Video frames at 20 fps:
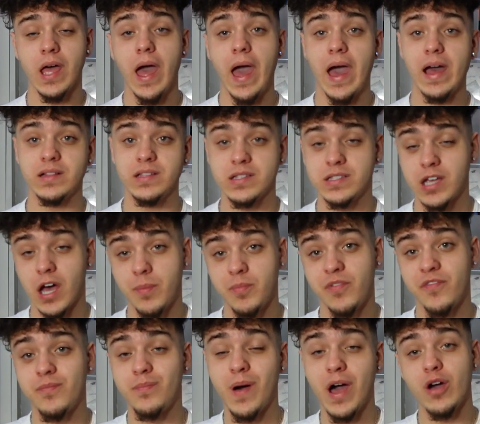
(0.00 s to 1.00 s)
At the top
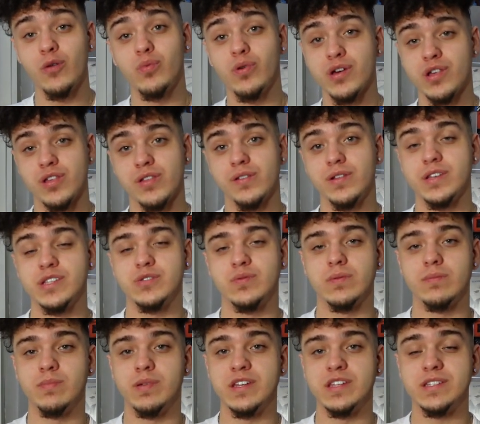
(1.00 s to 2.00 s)
of my wish list
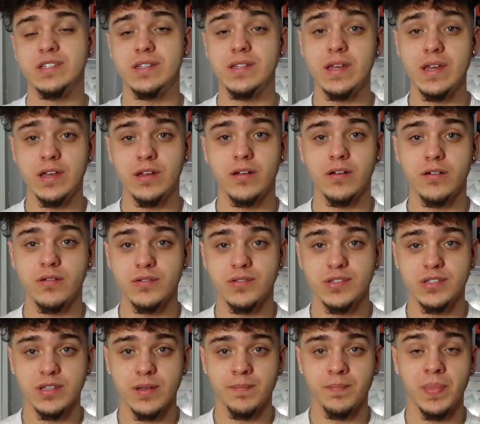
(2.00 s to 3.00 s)
would be
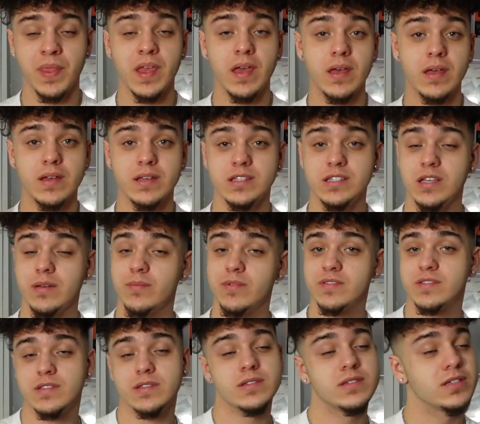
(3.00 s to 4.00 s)
sneakers. Some,
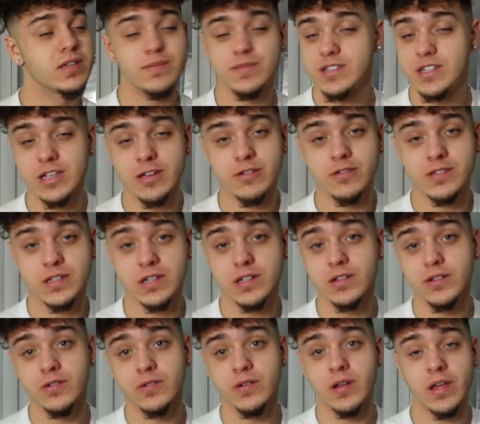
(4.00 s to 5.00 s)
some sneakers
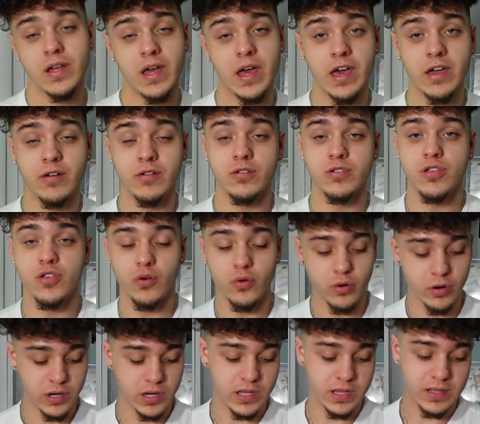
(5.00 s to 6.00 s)
include Air
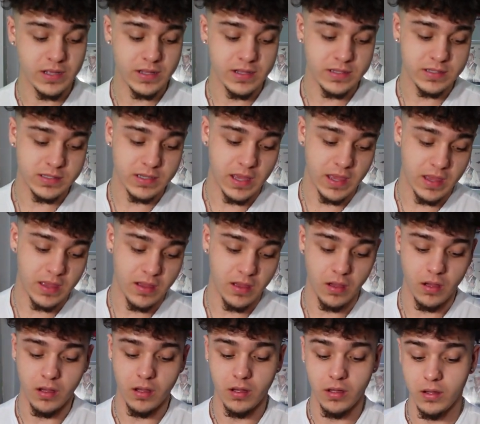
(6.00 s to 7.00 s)
Jordans,
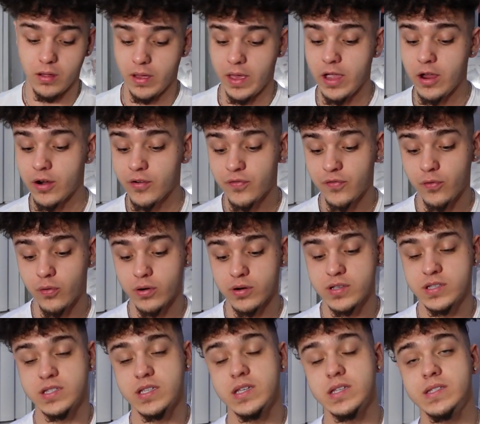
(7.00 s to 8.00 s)
uh, Air
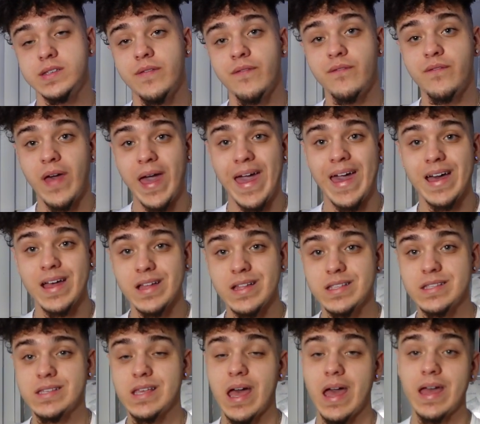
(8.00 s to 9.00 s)
Forces,
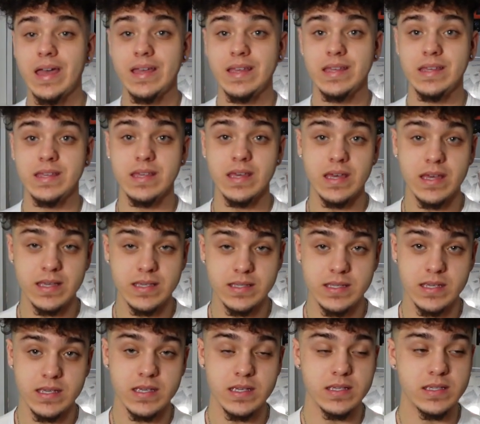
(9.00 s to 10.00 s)
Vans,
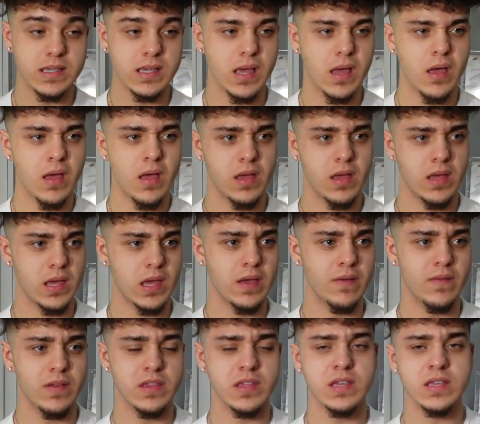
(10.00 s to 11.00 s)
Yeezys,
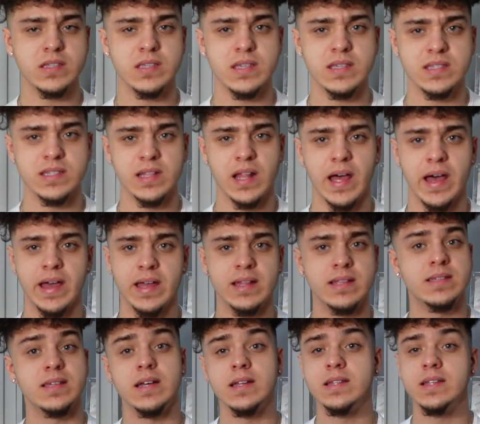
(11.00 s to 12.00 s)
even Yeezy
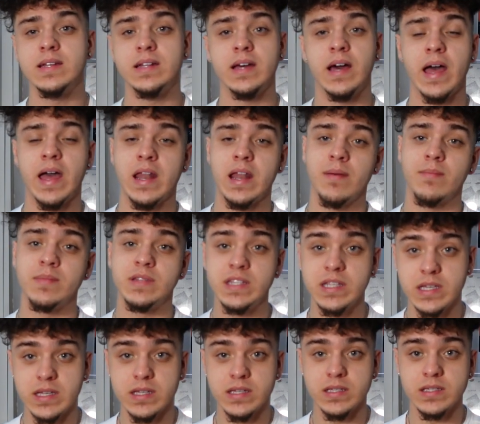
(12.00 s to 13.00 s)
slides, Adidas
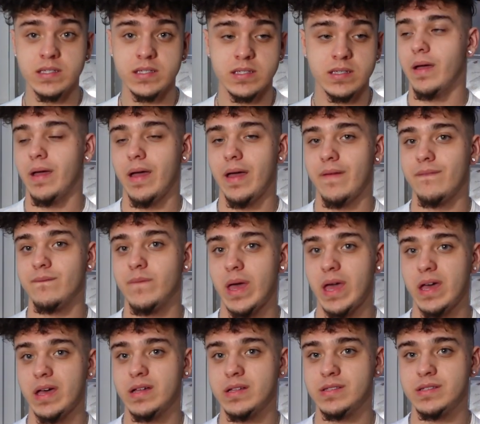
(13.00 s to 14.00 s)
NMDs,
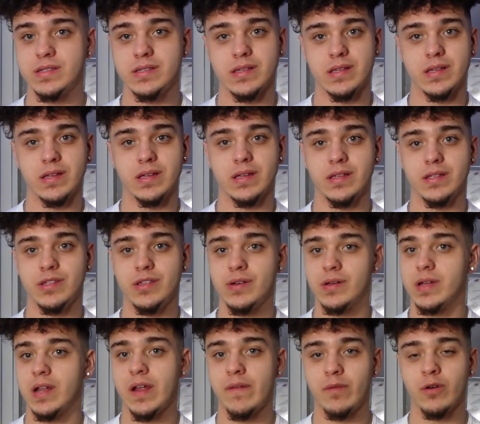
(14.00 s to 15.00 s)
Vans. You
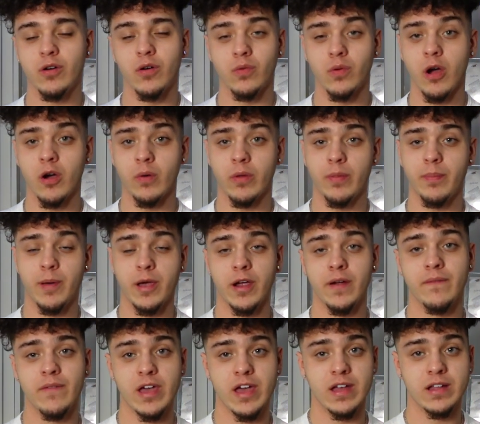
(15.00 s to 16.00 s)
can never go wrong with
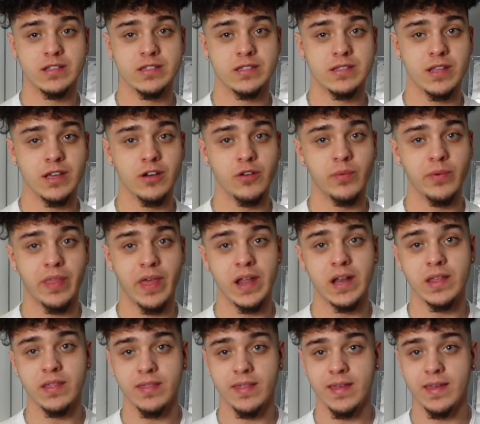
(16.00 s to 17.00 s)
pair Vans. They go with
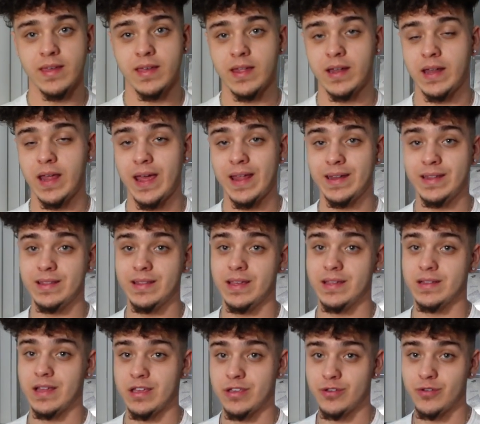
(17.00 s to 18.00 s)
anything and
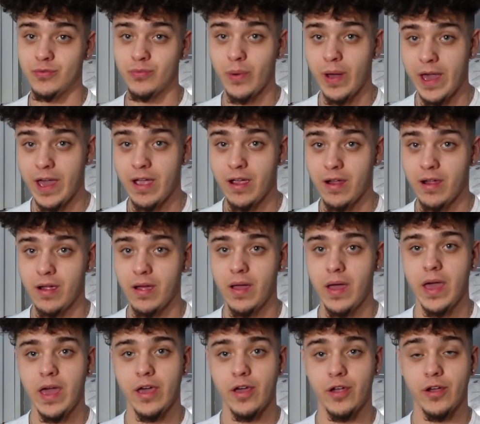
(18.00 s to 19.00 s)
anything that you wear.
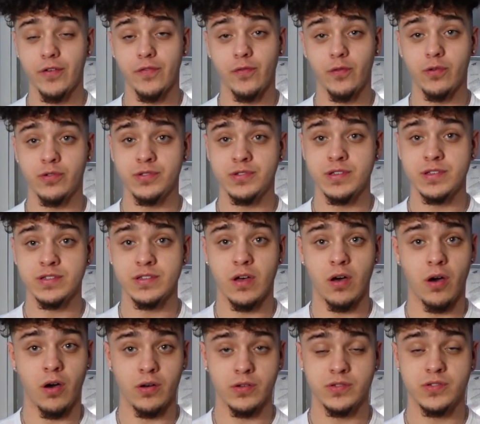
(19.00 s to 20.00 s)
Air Forces
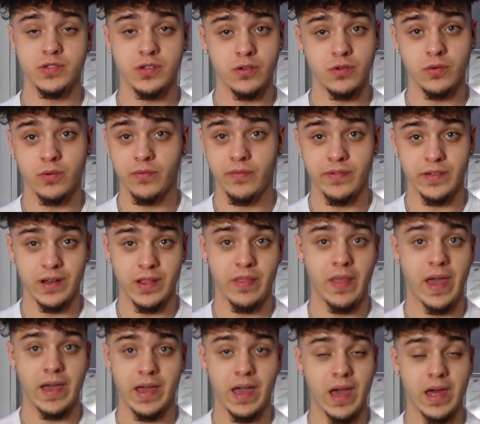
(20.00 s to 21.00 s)
also fit in
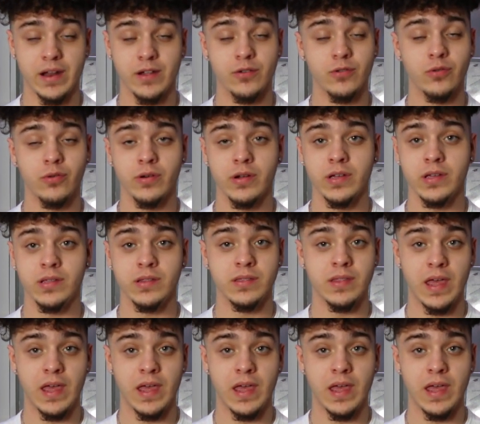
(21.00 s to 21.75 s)
that category.